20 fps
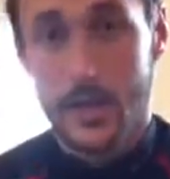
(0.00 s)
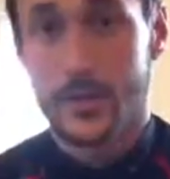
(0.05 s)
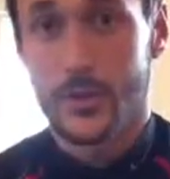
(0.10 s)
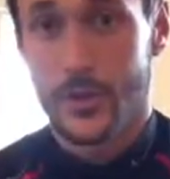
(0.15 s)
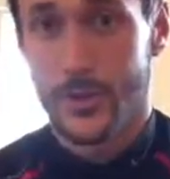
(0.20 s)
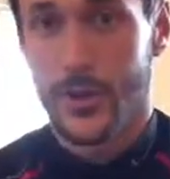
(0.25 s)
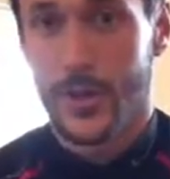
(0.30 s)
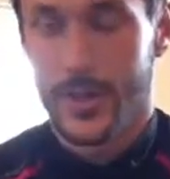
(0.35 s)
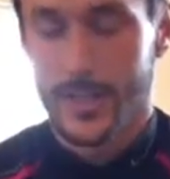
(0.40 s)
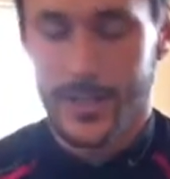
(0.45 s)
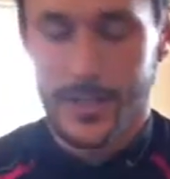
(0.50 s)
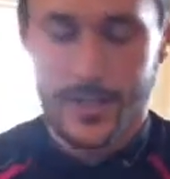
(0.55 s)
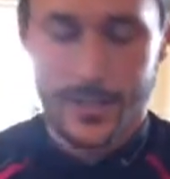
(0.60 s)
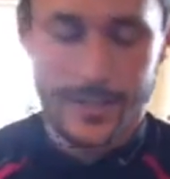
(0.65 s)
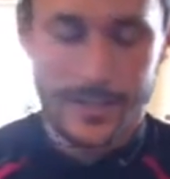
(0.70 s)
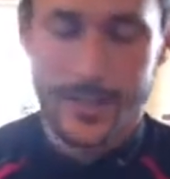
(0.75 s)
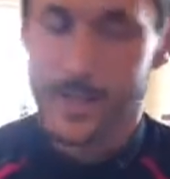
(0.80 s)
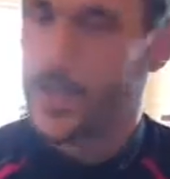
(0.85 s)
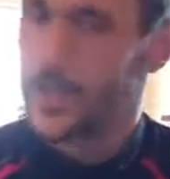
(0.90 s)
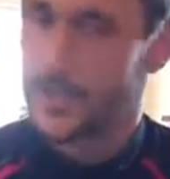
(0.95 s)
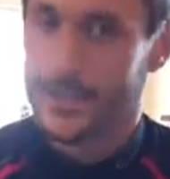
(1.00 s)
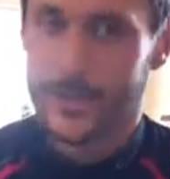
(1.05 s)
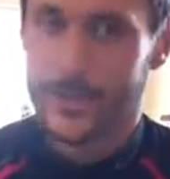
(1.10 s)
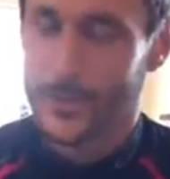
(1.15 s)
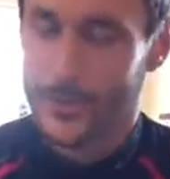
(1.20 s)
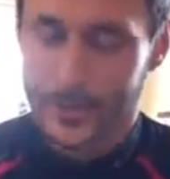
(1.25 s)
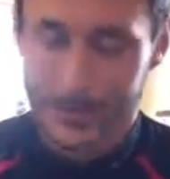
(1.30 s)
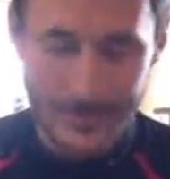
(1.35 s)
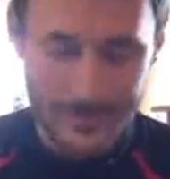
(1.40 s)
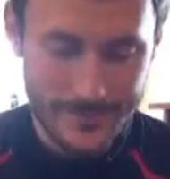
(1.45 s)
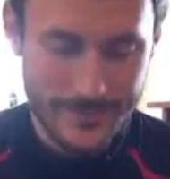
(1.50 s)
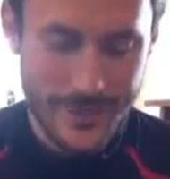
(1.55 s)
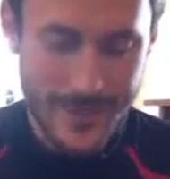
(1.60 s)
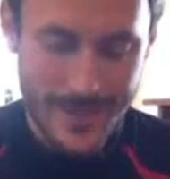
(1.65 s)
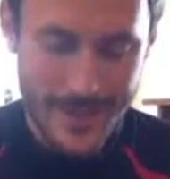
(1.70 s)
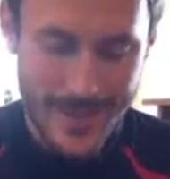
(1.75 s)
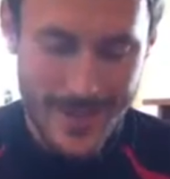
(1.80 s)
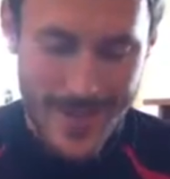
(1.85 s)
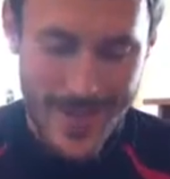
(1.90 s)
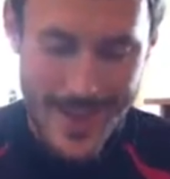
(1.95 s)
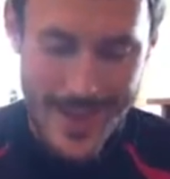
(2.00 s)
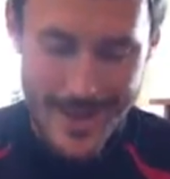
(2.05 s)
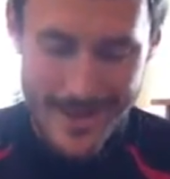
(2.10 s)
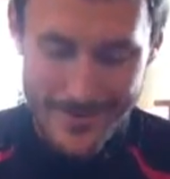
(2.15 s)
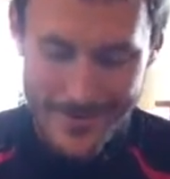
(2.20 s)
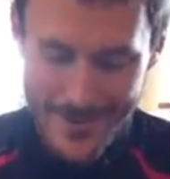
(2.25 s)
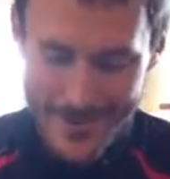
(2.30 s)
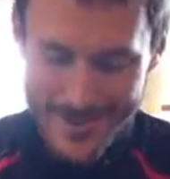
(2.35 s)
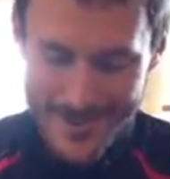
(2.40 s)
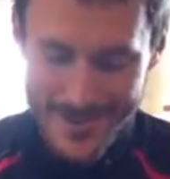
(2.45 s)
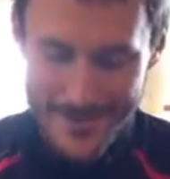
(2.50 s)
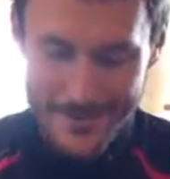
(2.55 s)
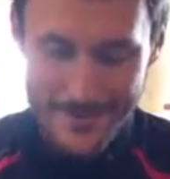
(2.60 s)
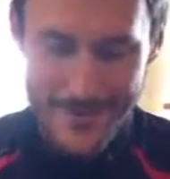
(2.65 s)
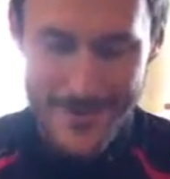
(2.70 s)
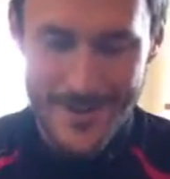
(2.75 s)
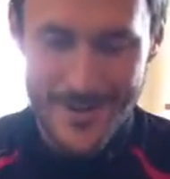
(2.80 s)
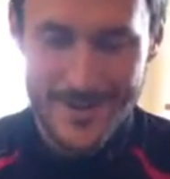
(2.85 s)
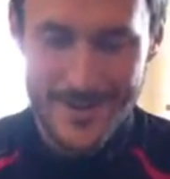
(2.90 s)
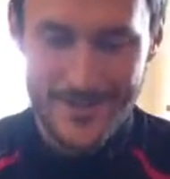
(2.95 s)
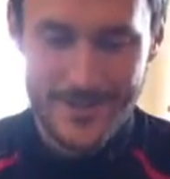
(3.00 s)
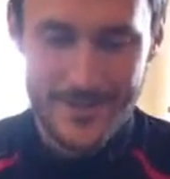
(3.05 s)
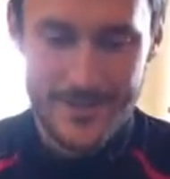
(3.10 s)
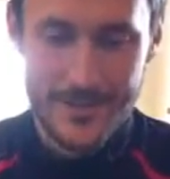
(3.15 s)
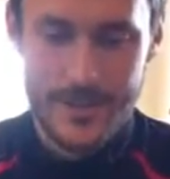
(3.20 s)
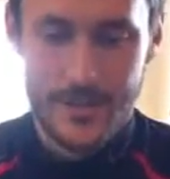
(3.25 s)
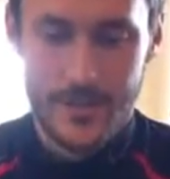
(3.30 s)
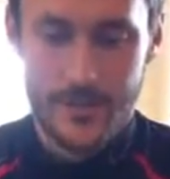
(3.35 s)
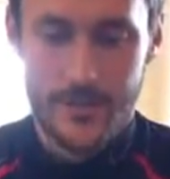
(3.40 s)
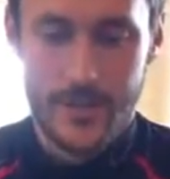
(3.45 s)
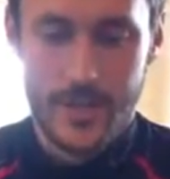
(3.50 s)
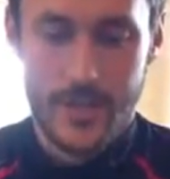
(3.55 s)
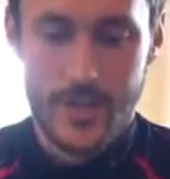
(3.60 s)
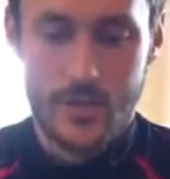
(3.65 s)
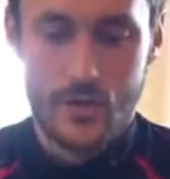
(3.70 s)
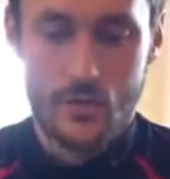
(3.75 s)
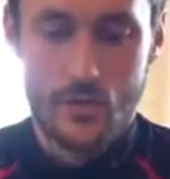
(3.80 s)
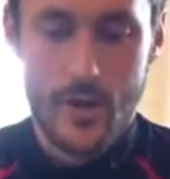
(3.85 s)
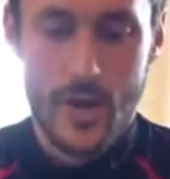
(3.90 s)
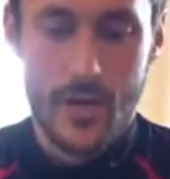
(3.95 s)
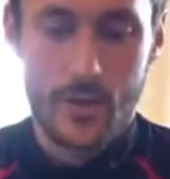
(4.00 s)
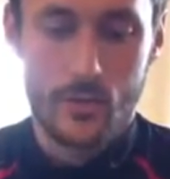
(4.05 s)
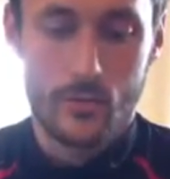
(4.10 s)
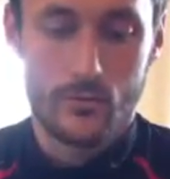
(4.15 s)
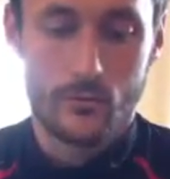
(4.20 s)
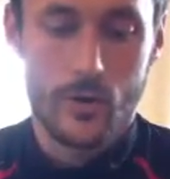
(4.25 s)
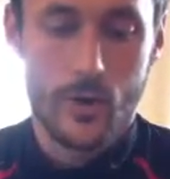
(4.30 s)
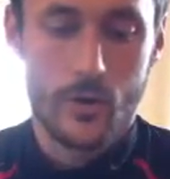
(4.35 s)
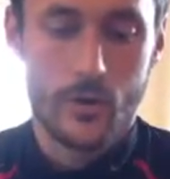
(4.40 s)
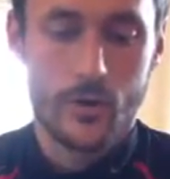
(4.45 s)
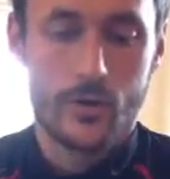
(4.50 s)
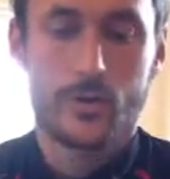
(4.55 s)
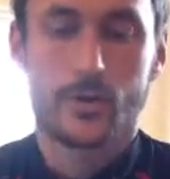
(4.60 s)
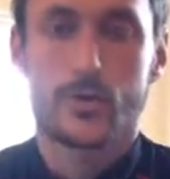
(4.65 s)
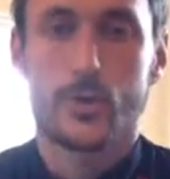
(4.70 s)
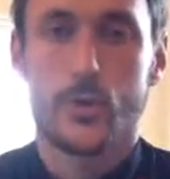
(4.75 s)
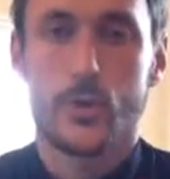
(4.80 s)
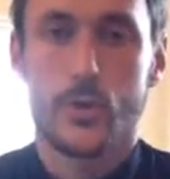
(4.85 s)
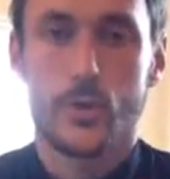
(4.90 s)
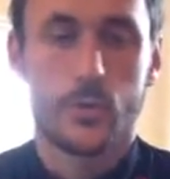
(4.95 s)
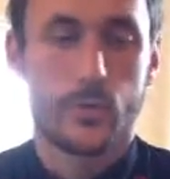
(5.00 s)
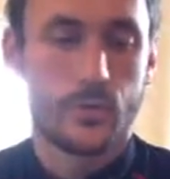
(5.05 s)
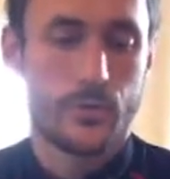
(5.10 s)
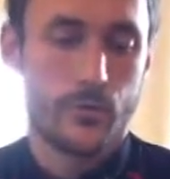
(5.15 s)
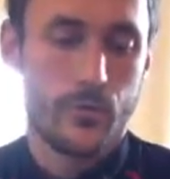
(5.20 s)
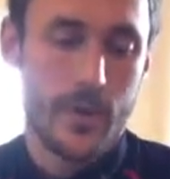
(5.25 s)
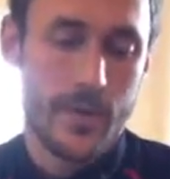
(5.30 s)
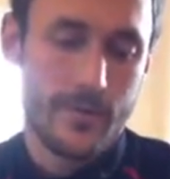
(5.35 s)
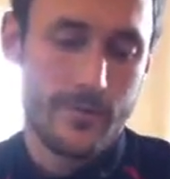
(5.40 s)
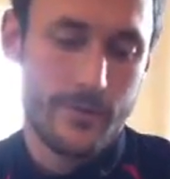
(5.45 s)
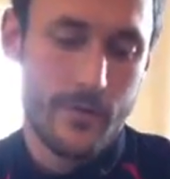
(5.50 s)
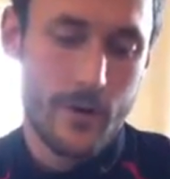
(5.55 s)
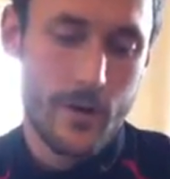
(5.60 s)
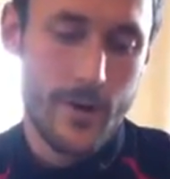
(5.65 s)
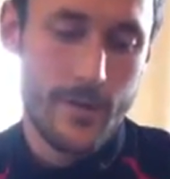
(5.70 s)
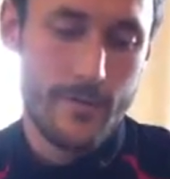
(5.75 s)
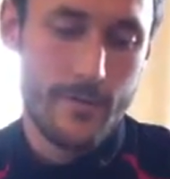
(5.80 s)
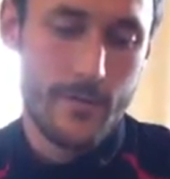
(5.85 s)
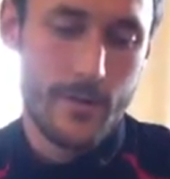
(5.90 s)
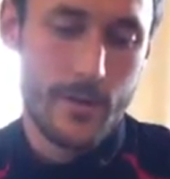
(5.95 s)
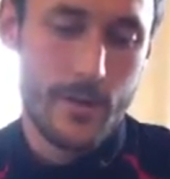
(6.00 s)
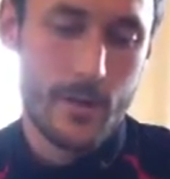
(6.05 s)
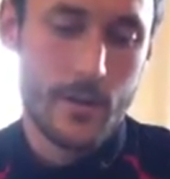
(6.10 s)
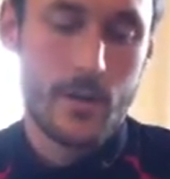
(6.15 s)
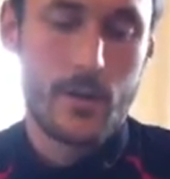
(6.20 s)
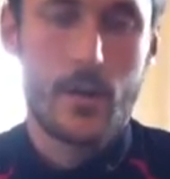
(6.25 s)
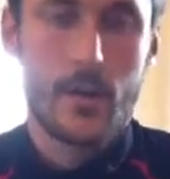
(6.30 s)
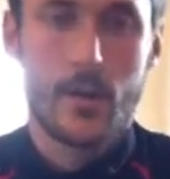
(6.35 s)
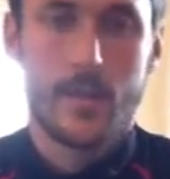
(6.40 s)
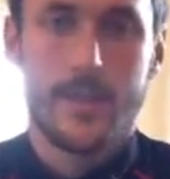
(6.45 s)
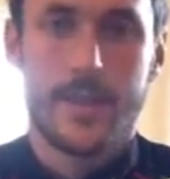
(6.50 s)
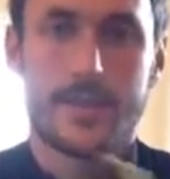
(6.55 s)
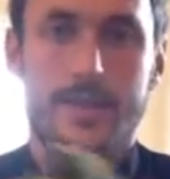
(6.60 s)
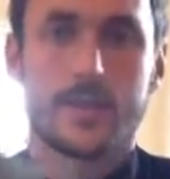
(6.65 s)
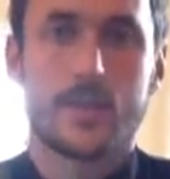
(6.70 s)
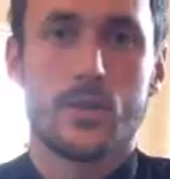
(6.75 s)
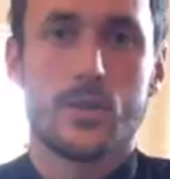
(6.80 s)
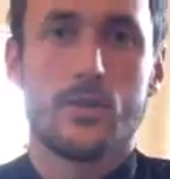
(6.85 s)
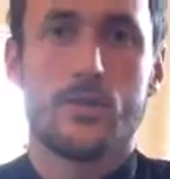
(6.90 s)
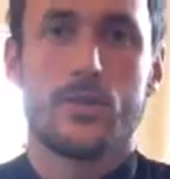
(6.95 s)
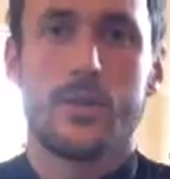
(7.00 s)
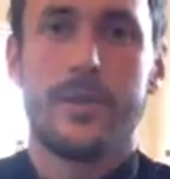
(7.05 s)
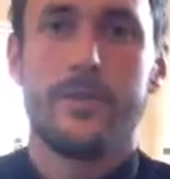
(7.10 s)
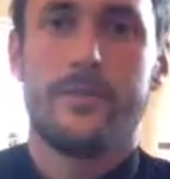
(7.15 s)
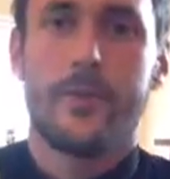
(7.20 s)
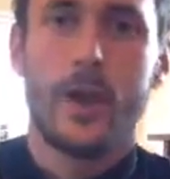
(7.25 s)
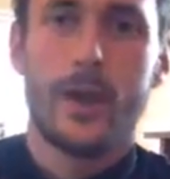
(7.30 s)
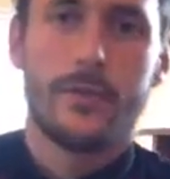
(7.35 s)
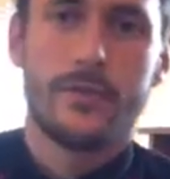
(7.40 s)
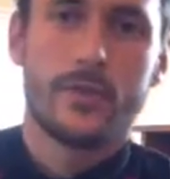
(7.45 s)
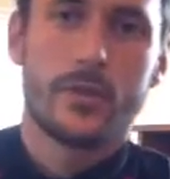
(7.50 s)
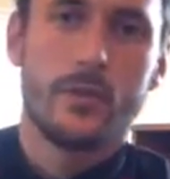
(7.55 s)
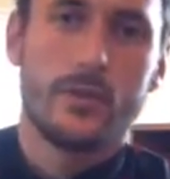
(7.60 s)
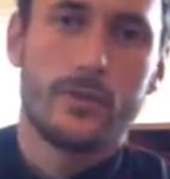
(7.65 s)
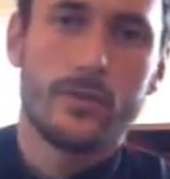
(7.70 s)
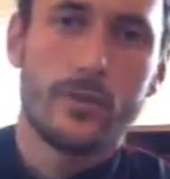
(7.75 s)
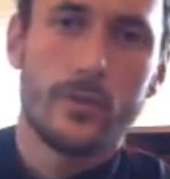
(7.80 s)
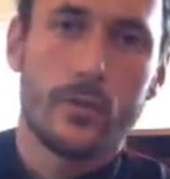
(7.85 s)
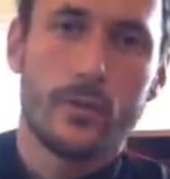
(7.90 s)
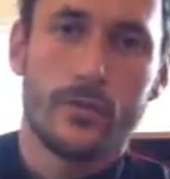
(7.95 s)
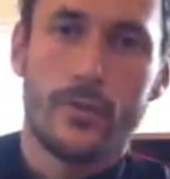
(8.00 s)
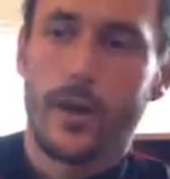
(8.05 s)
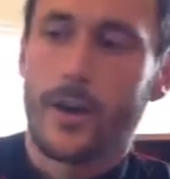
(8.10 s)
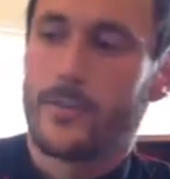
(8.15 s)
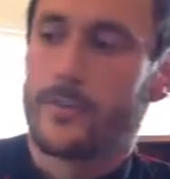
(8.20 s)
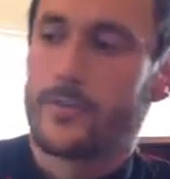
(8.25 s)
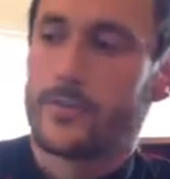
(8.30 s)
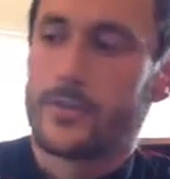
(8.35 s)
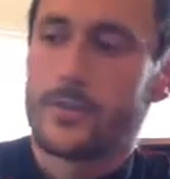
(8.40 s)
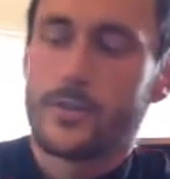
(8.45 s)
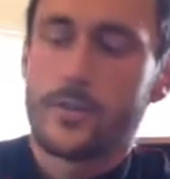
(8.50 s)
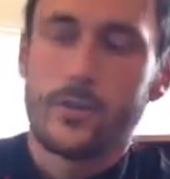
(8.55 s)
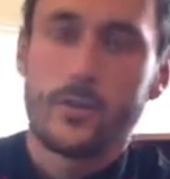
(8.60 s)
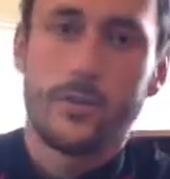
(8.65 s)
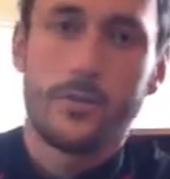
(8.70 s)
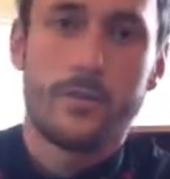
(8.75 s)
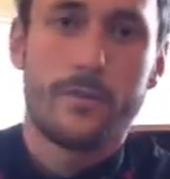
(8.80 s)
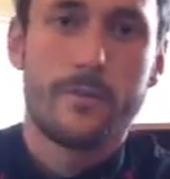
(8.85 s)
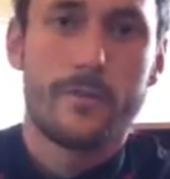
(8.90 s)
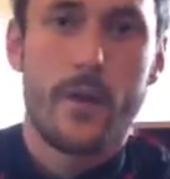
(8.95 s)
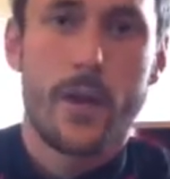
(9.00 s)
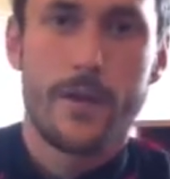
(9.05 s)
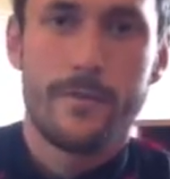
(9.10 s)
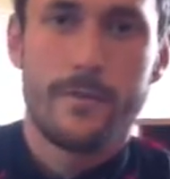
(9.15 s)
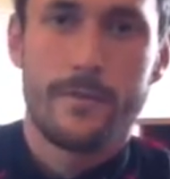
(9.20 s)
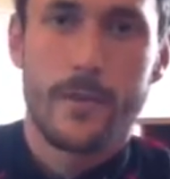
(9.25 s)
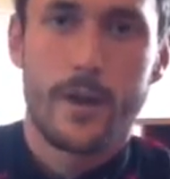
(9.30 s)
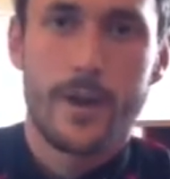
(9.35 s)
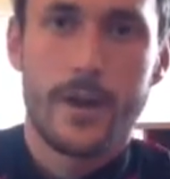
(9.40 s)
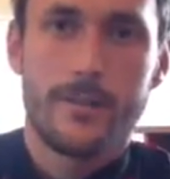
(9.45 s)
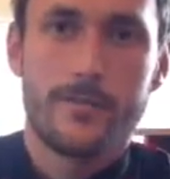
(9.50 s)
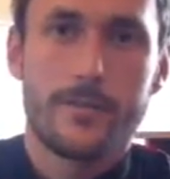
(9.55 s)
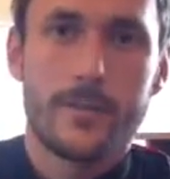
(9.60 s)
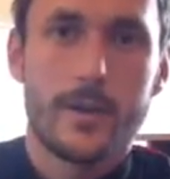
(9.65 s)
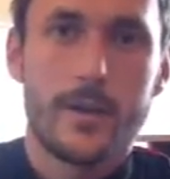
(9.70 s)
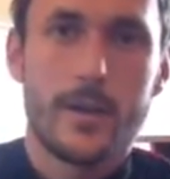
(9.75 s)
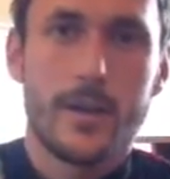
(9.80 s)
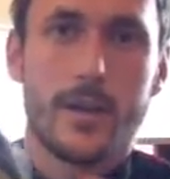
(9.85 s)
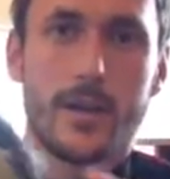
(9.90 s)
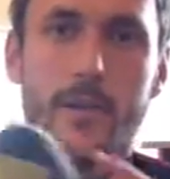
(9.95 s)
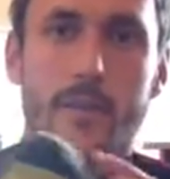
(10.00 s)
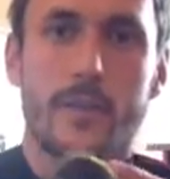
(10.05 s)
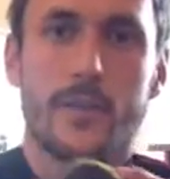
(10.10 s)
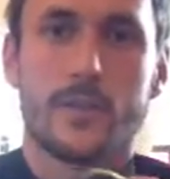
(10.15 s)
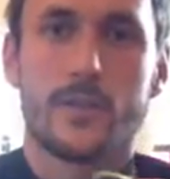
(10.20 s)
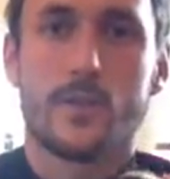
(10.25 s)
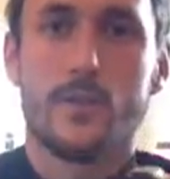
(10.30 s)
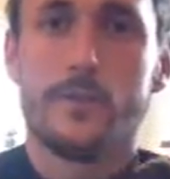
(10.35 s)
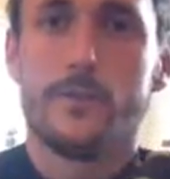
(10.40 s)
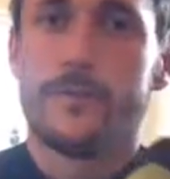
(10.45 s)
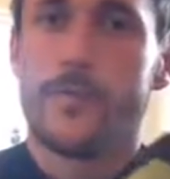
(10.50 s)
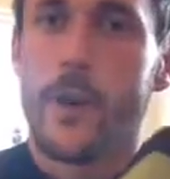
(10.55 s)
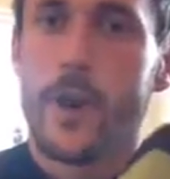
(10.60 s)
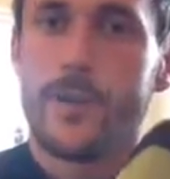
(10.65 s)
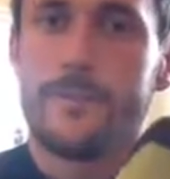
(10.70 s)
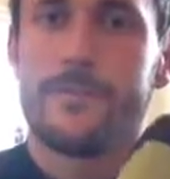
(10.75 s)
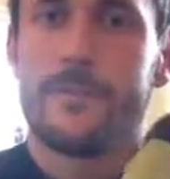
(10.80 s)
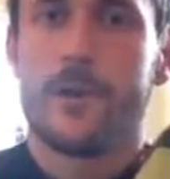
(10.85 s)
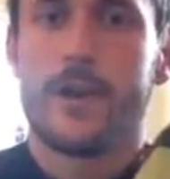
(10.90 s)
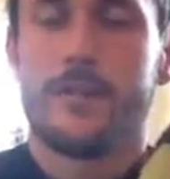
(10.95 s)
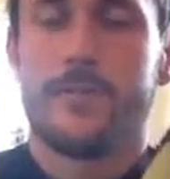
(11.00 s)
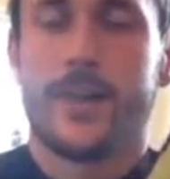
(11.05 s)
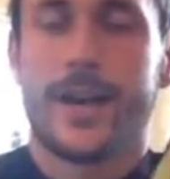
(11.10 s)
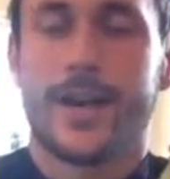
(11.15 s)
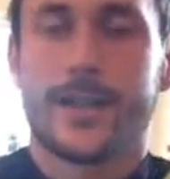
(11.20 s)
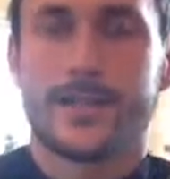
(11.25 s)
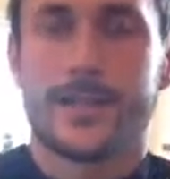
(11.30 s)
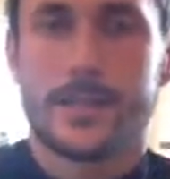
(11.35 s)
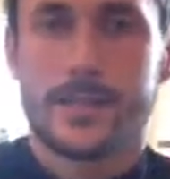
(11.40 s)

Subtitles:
do like it though, it's cool. Anyway, so working on to the Trailroc 235. There's 235, 245 and 255. The 255 has a